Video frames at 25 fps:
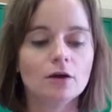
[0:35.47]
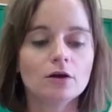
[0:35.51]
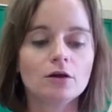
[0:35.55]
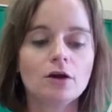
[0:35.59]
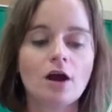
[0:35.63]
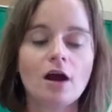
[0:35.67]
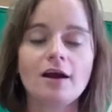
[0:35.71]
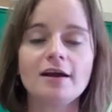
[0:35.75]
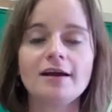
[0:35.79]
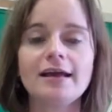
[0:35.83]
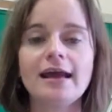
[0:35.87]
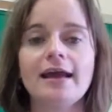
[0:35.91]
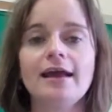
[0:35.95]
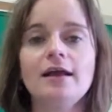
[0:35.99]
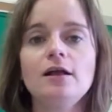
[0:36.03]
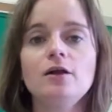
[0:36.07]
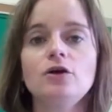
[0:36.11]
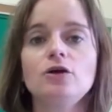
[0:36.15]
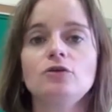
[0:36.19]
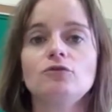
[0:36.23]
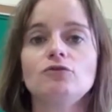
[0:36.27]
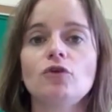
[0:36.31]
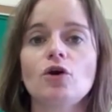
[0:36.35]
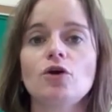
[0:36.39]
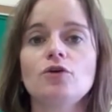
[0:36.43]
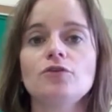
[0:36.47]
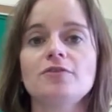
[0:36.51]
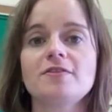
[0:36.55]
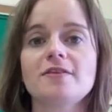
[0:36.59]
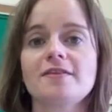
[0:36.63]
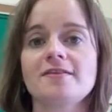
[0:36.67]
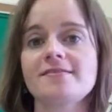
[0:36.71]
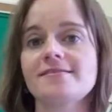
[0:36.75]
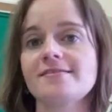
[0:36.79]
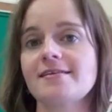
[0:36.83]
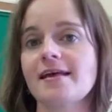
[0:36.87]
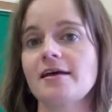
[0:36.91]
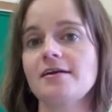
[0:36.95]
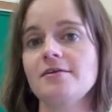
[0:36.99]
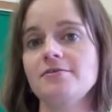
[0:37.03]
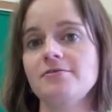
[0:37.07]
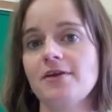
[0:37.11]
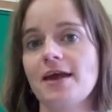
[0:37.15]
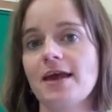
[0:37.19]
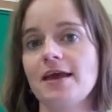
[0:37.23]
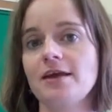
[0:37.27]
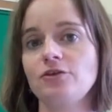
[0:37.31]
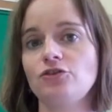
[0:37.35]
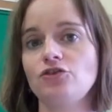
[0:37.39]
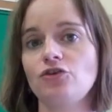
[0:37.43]
Karg-Elert wrote this set of
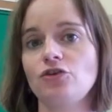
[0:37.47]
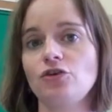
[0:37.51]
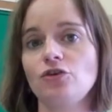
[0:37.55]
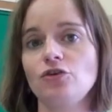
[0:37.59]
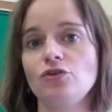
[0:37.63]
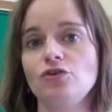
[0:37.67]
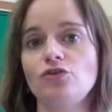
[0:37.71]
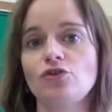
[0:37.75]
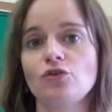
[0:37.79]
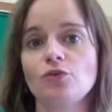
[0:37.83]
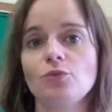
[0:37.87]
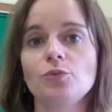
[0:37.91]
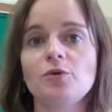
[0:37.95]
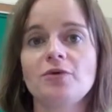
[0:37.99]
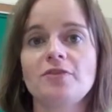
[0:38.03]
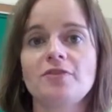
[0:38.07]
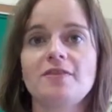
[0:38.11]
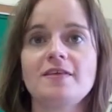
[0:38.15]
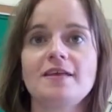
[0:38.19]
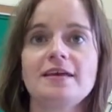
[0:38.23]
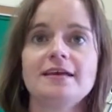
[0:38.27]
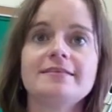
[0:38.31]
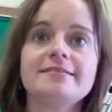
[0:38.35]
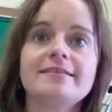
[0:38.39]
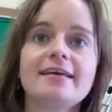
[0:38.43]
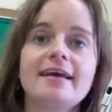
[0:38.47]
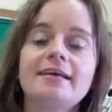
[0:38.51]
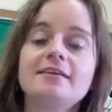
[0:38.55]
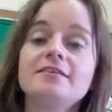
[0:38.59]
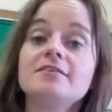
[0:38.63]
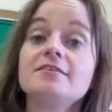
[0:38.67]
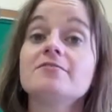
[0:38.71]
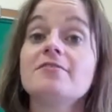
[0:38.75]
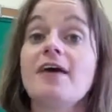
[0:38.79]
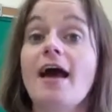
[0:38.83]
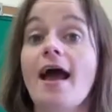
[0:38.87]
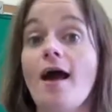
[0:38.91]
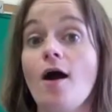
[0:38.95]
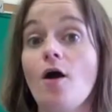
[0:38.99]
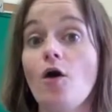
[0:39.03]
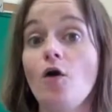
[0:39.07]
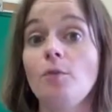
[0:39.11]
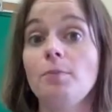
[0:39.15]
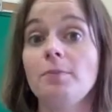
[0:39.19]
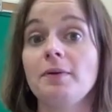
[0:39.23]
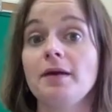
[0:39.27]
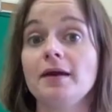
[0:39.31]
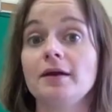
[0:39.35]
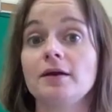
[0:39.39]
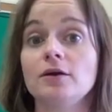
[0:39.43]
etudes with the intent of
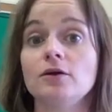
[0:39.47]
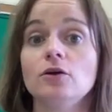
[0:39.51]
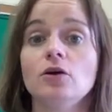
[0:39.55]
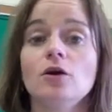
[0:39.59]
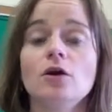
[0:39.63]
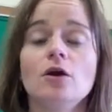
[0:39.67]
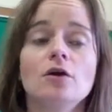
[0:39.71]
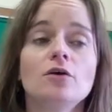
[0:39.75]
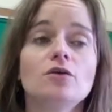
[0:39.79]
helping